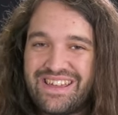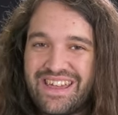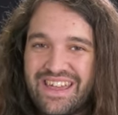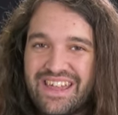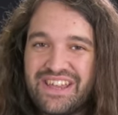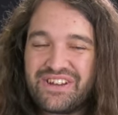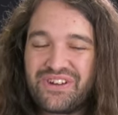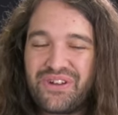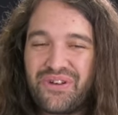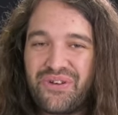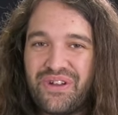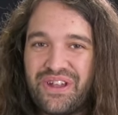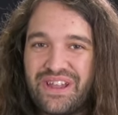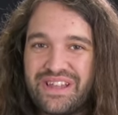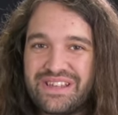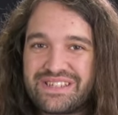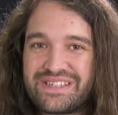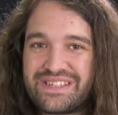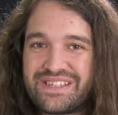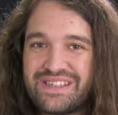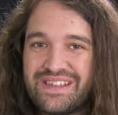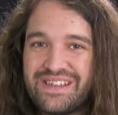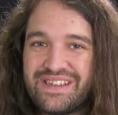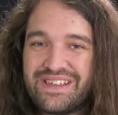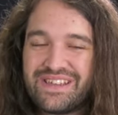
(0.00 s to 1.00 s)

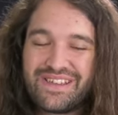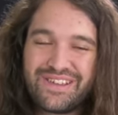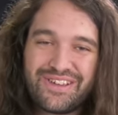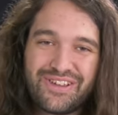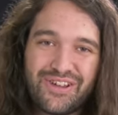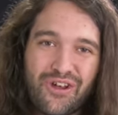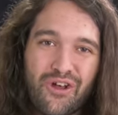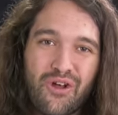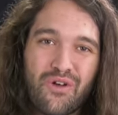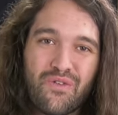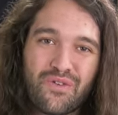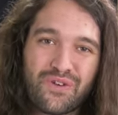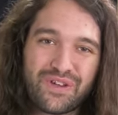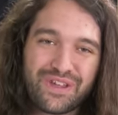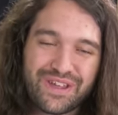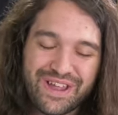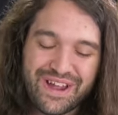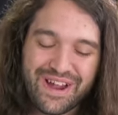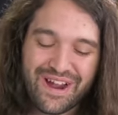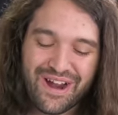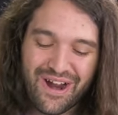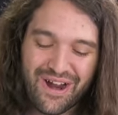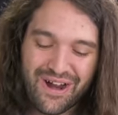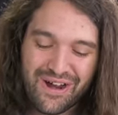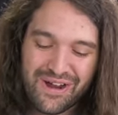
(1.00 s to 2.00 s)
increase year over
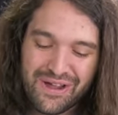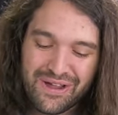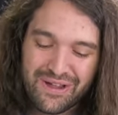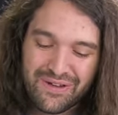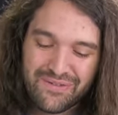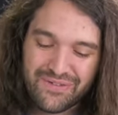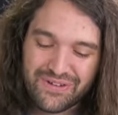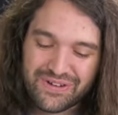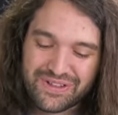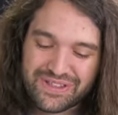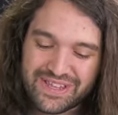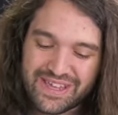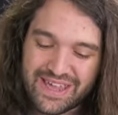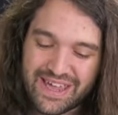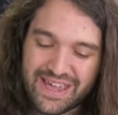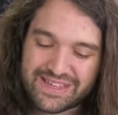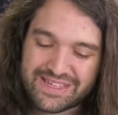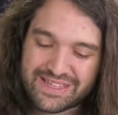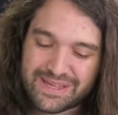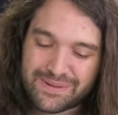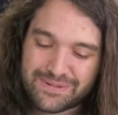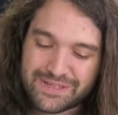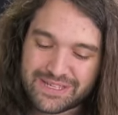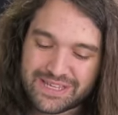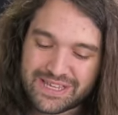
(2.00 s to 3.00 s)
year for
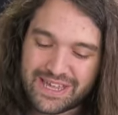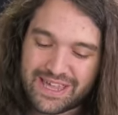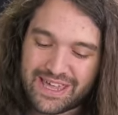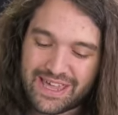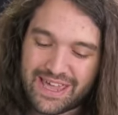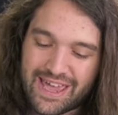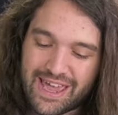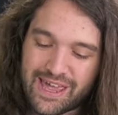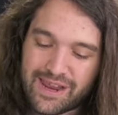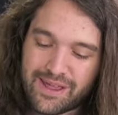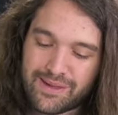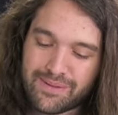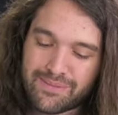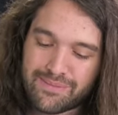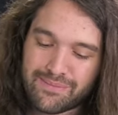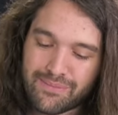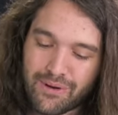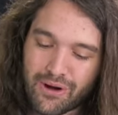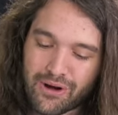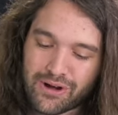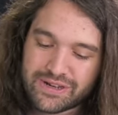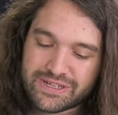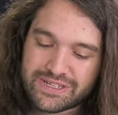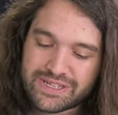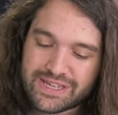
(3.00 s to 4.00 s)
TSMC, and it
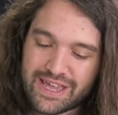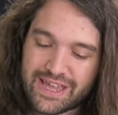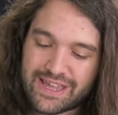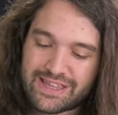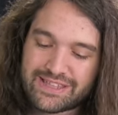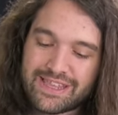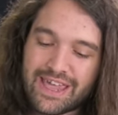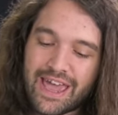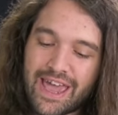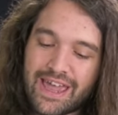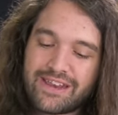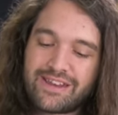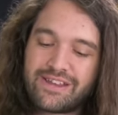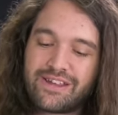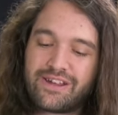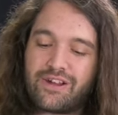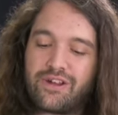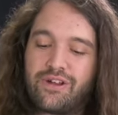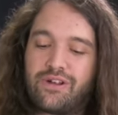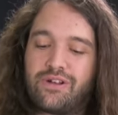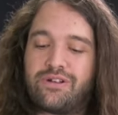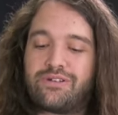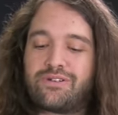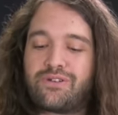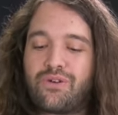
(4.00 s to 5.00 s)
marks a 10
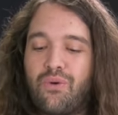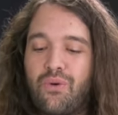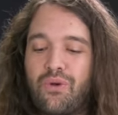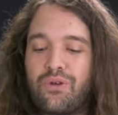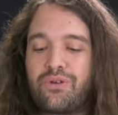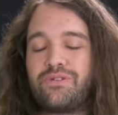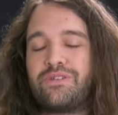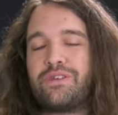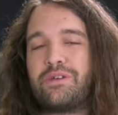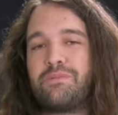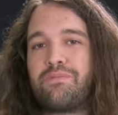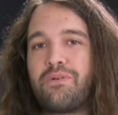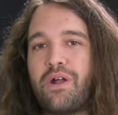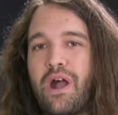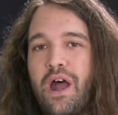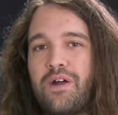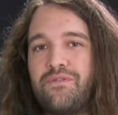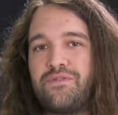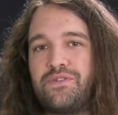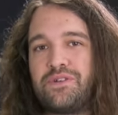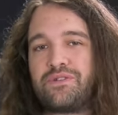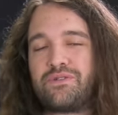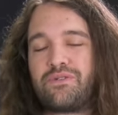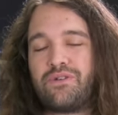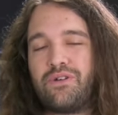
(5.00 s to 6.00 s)
year quarterly
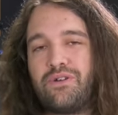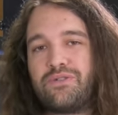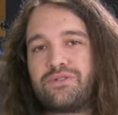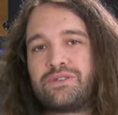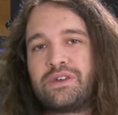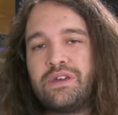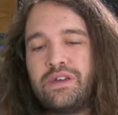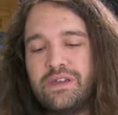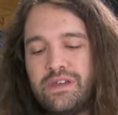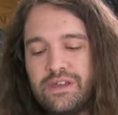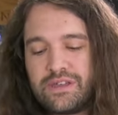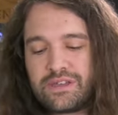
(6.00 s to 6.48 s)
profit growth.